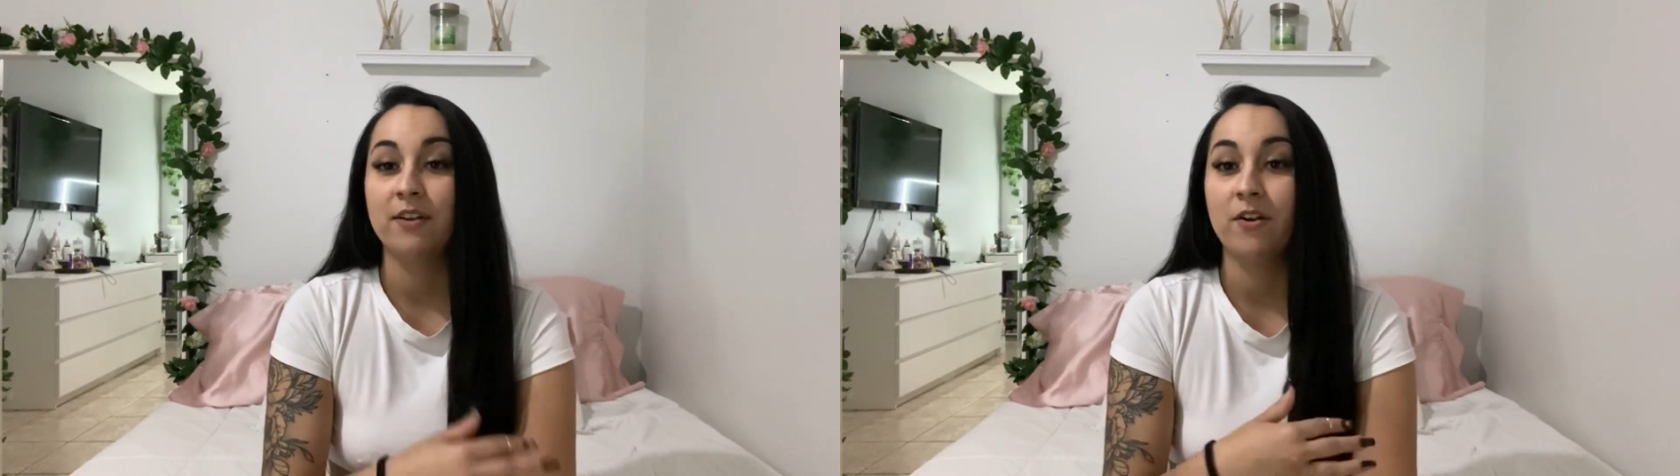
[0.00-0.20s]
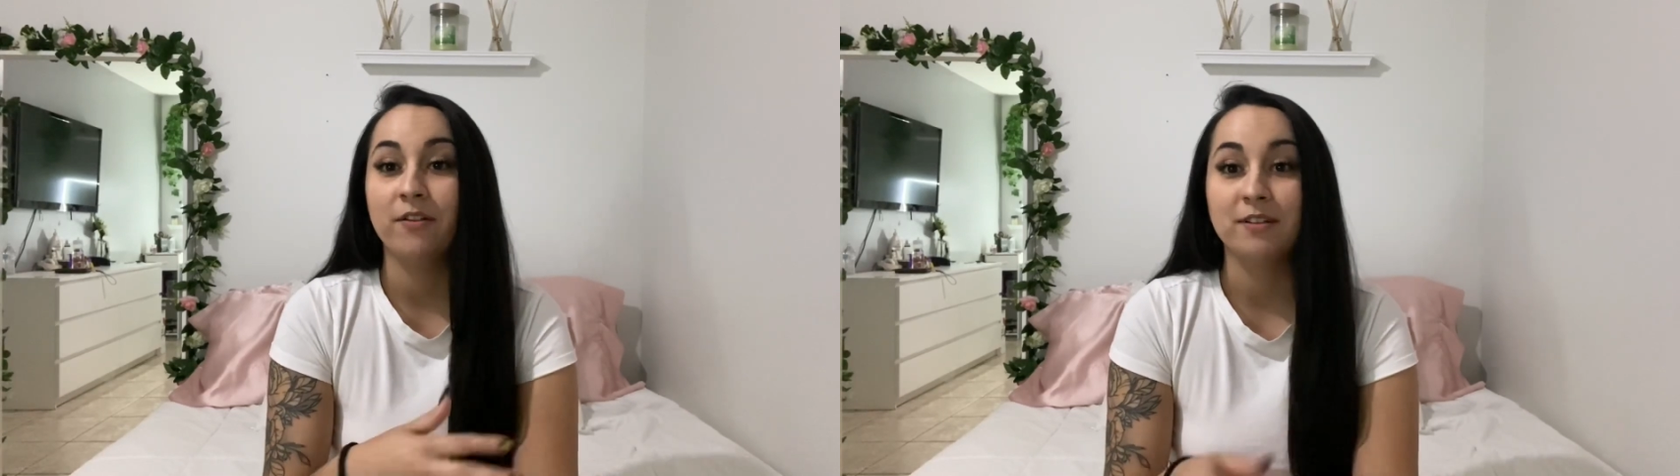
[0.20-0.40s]
It
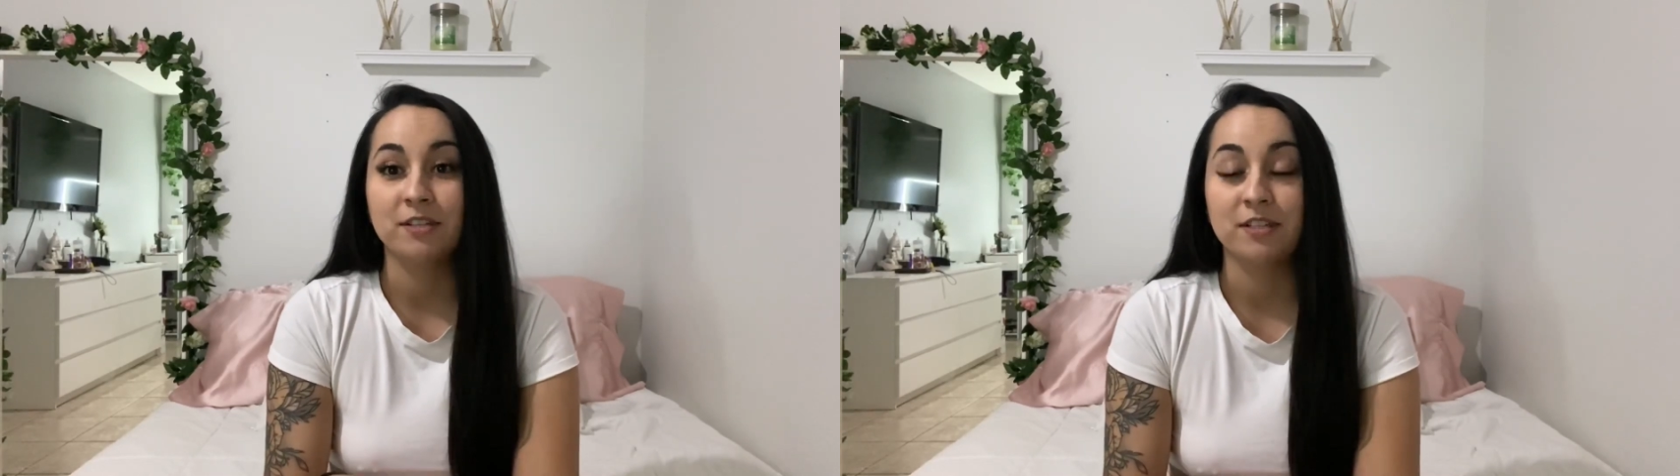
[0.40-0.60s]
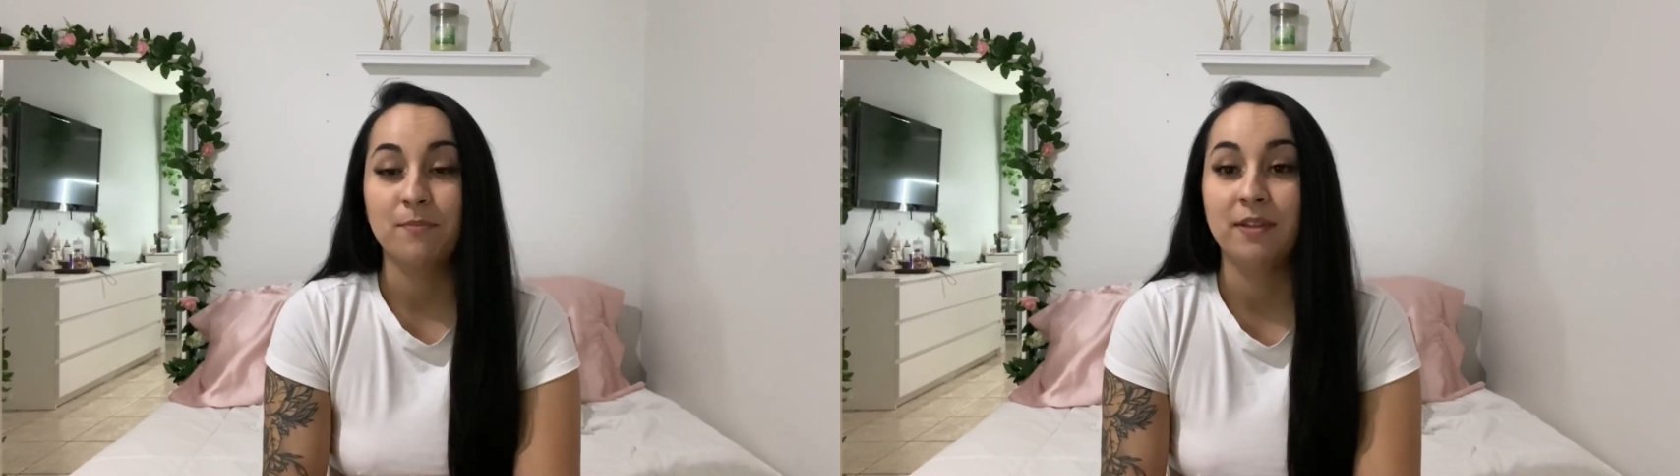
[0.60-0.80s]
all is
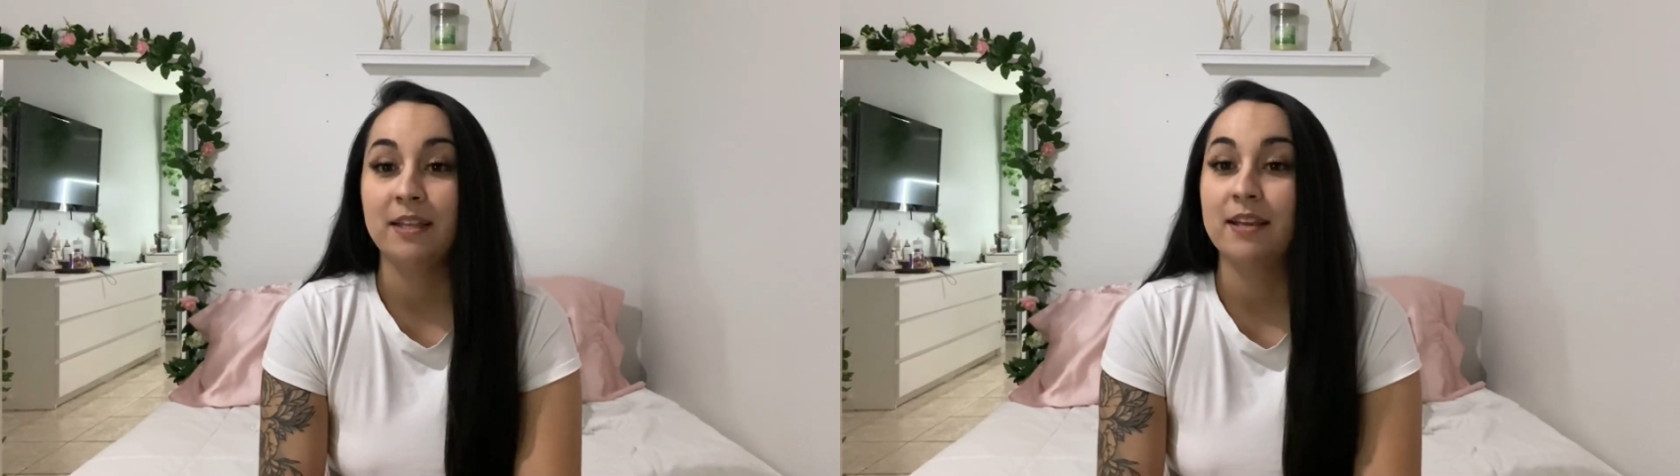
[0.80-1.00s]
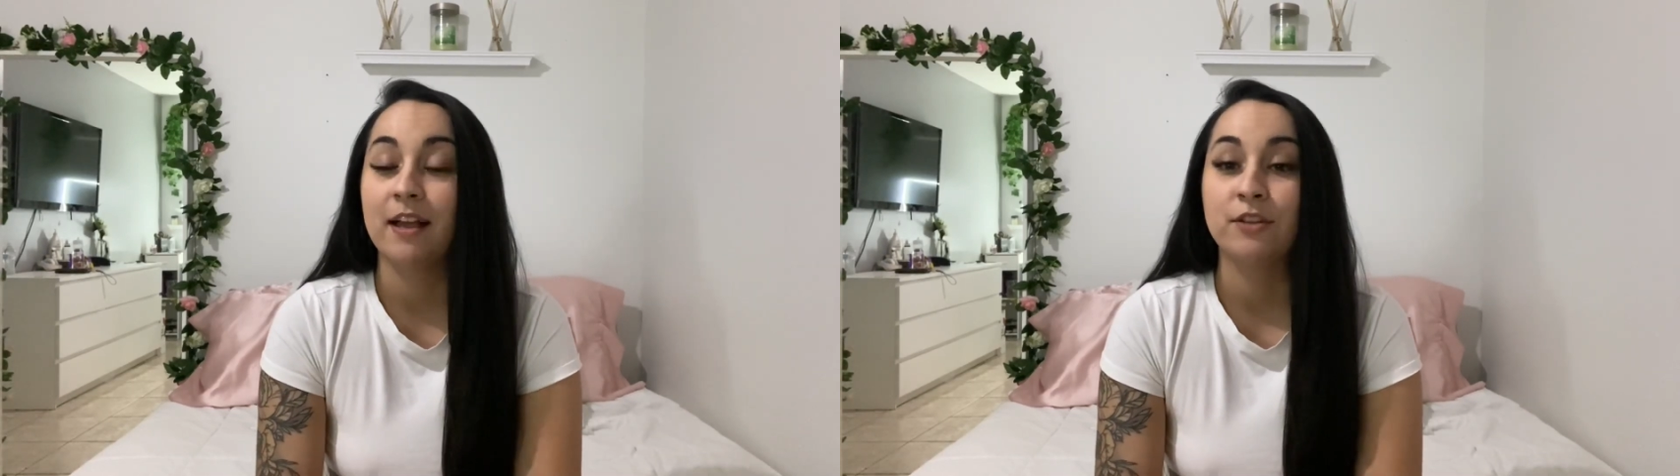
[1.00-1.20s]
just
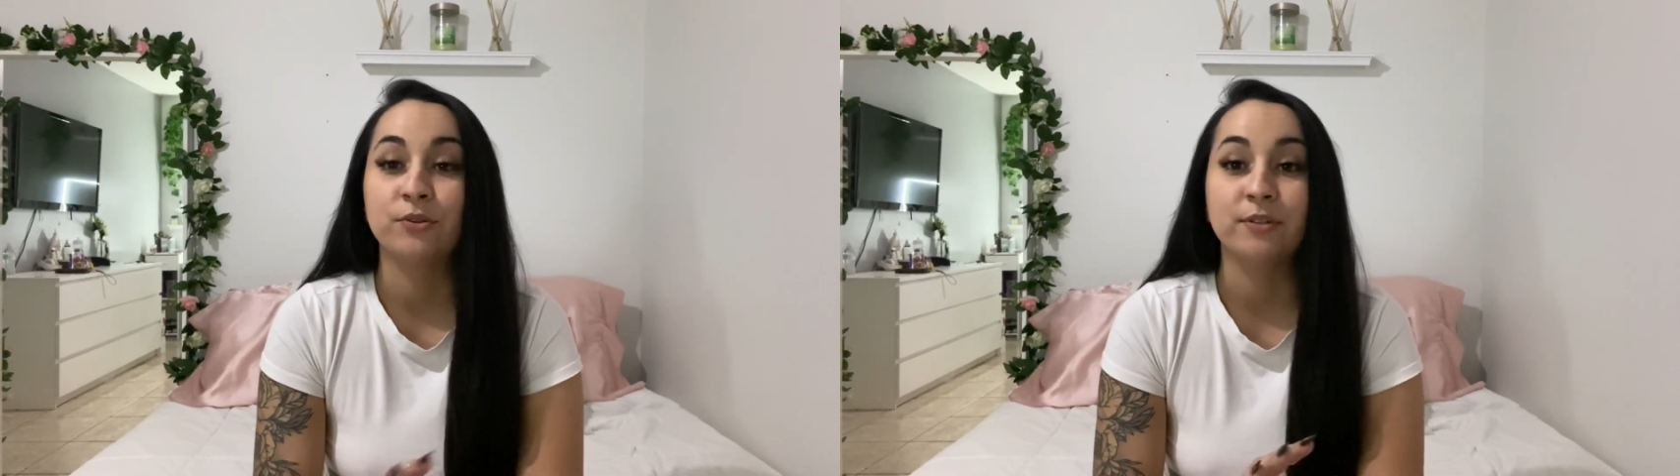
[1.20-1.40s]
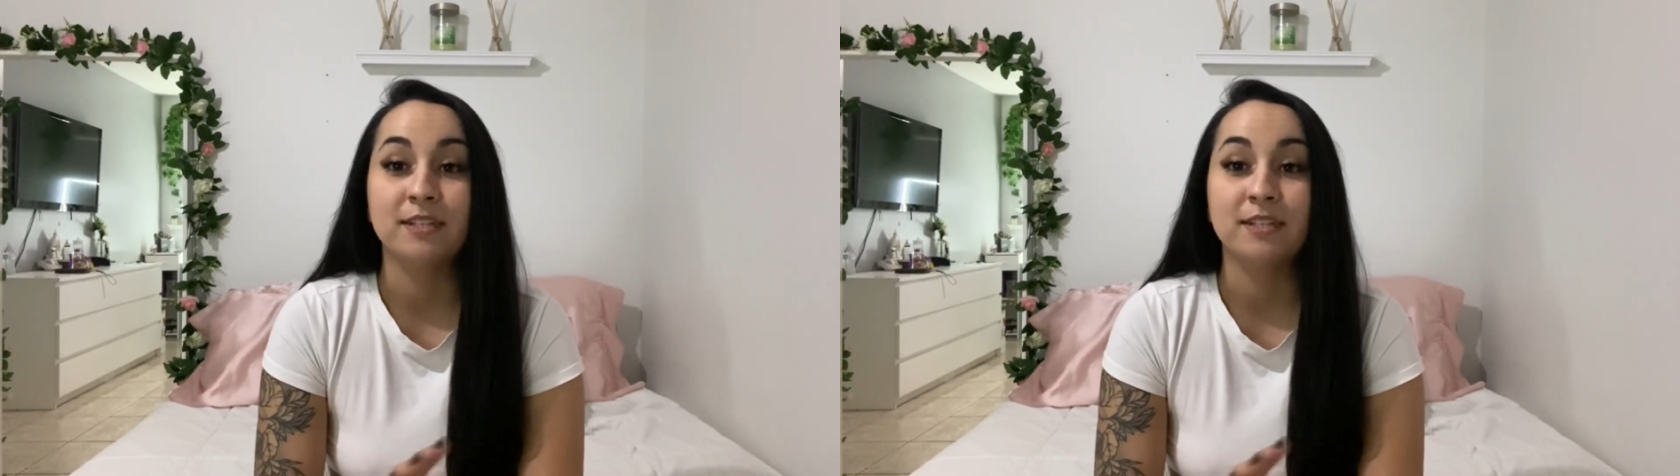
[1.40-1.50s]
completely natural